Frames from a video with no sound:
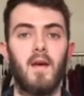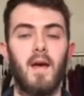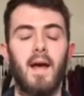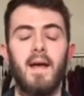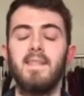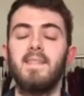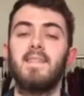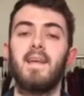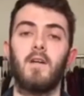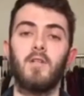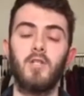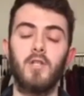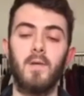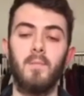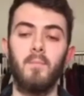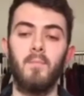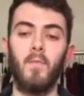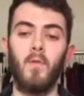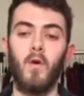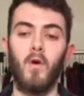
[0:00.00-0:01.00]
As such,
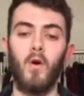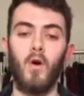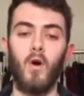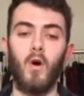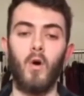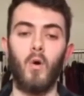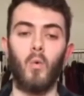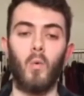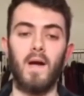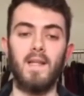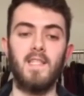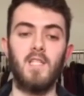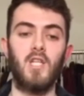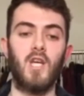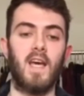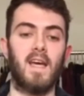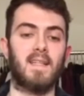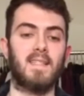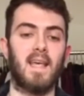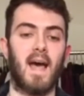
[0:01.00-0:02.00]
when
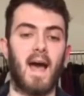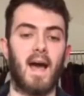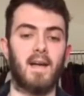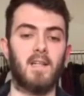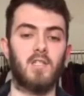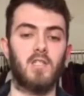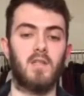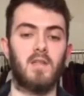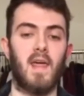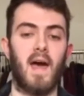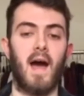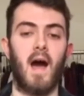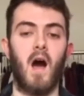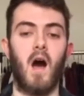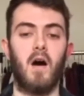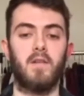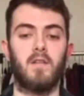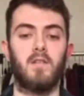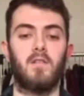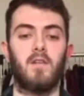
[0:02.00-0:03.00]
chicks hatch, they are
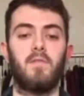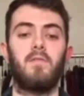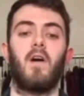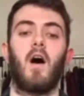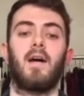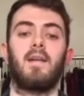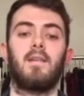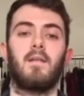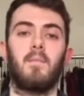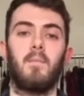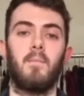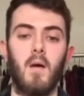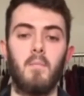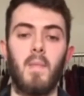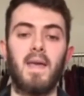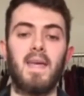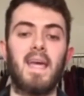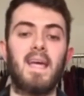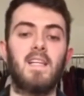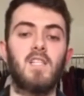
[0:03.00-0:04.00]
harder to find,
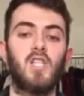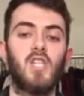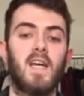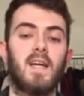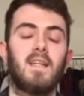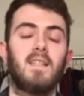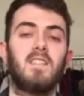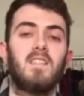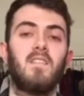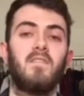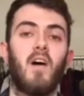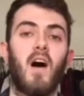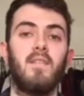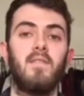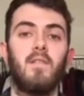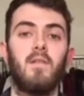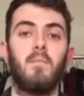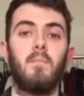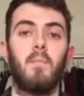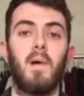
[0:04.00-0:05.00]
making chick
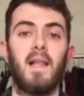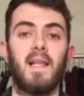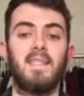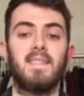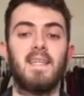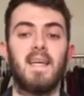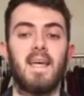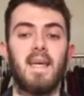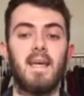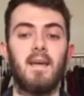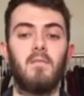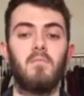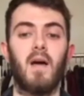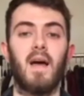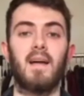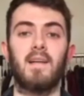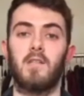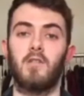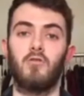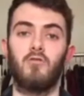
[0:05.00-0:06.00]
survivability
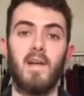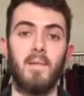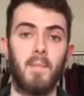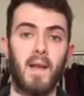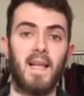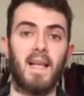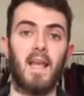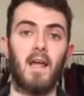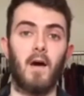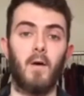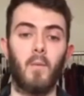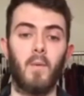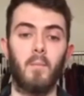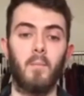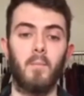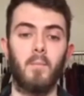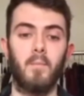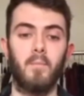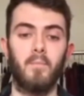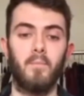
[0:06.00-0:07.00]
extremely low.
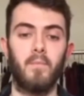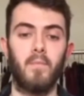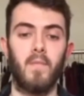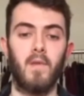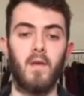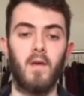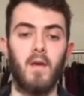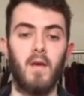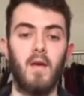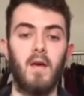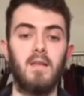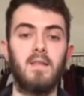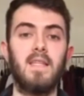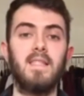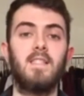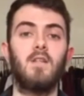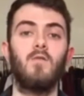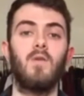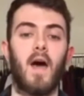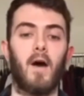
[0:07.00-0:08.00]

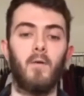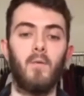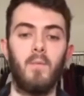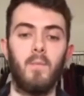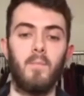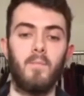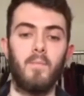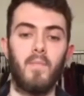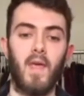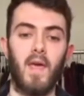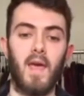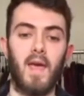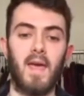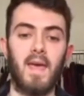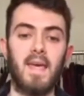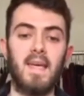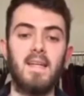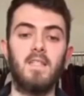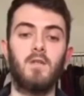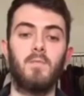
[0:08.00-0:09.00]
Did you know
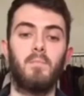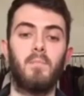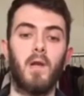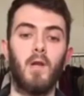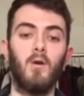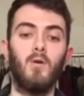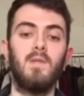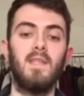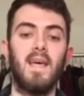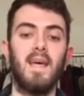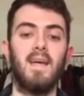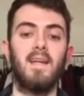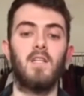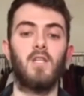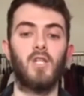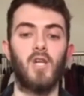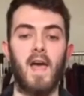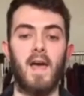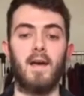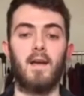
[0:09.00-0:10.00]
each blue-tit
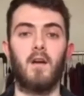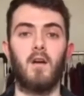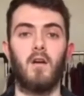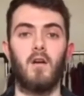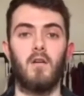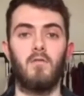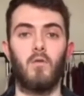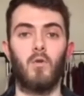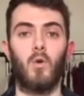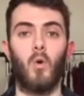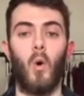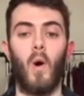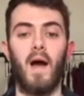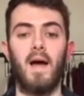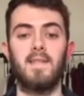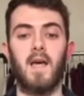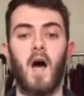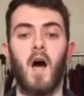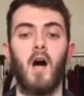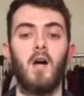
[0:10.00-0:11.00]
chick
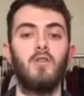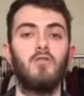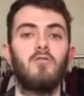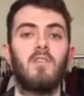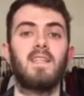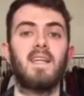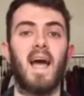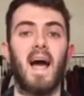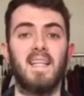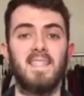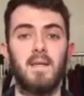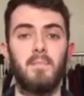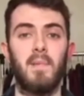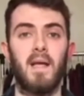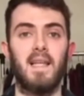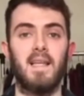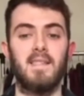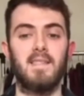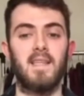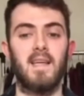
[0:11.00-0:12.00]
requires 100
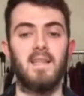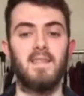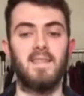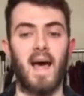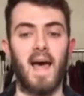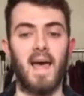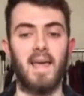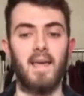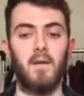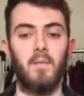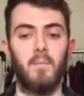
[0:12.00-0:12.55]
caterpillars a day,